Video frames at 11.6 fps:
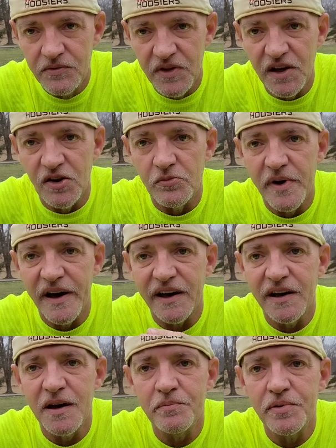then go
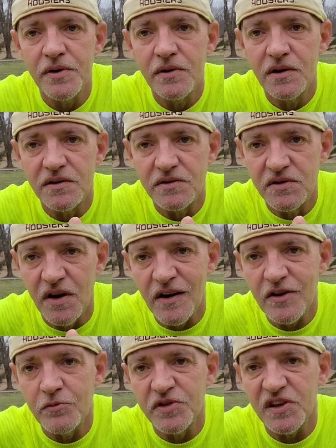back up,
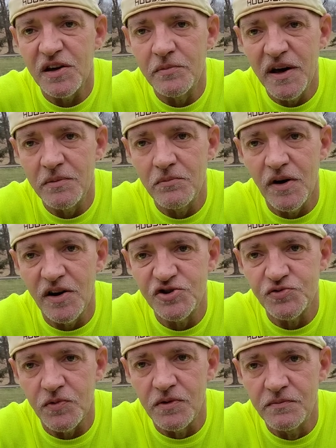dock with the command
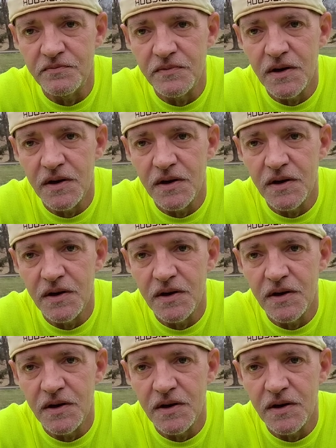module,